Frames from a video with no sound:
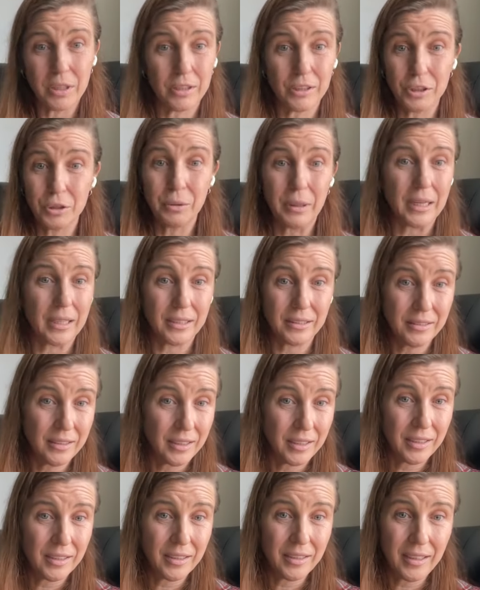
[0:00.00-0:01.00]
in Lua.
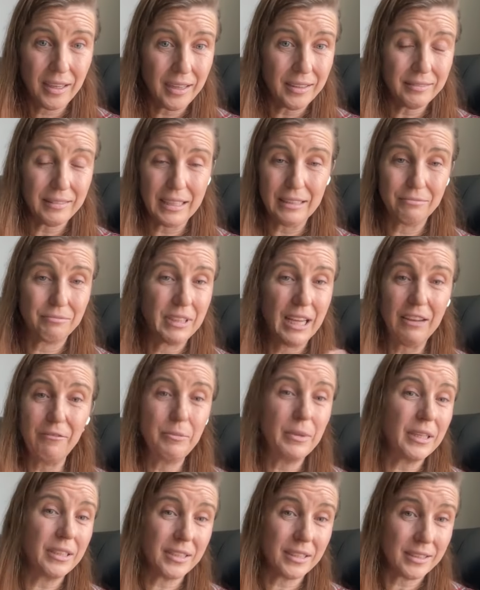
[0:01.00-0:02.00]
They gave
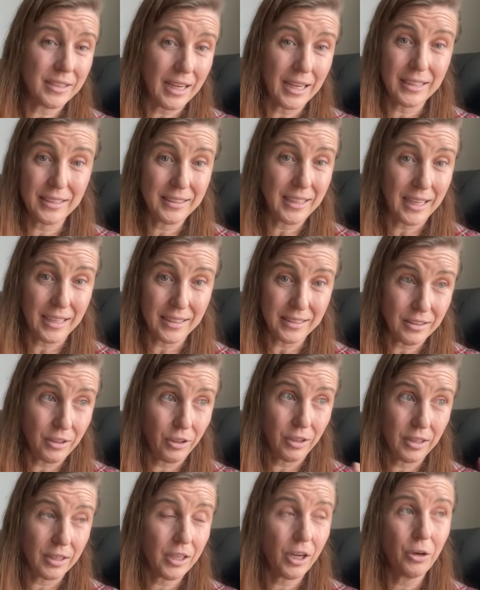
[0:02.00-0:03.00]
me a design test
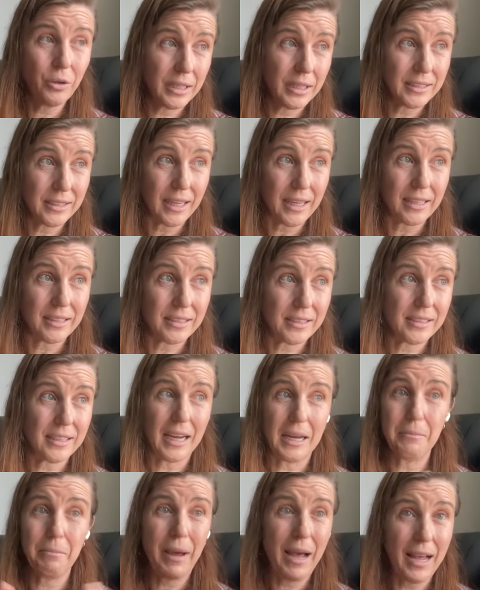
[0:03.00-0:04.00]
or a coding test.
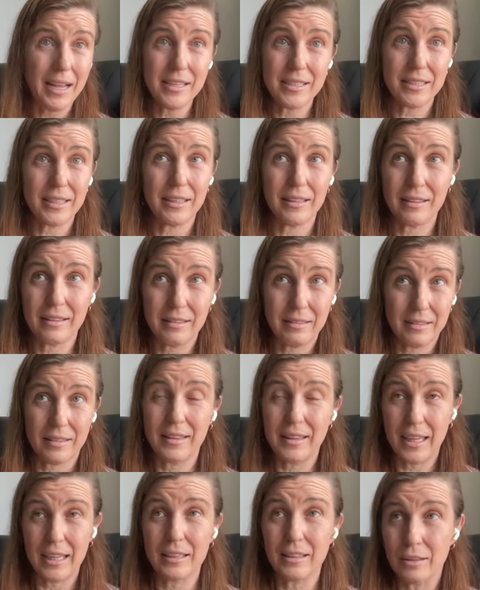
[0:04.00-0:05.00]
I passed it.
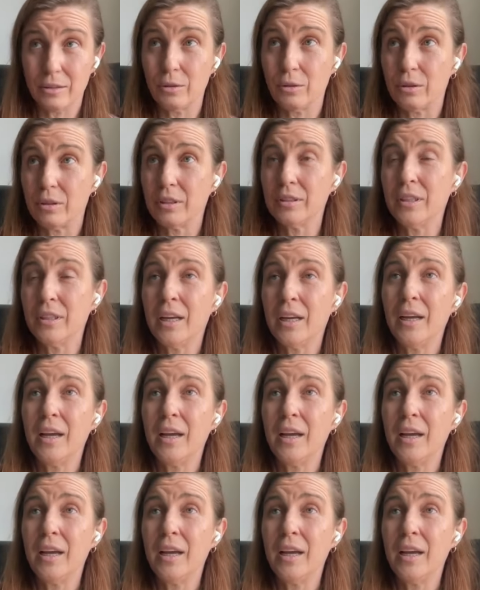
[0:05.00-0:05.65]
Thank the Lord.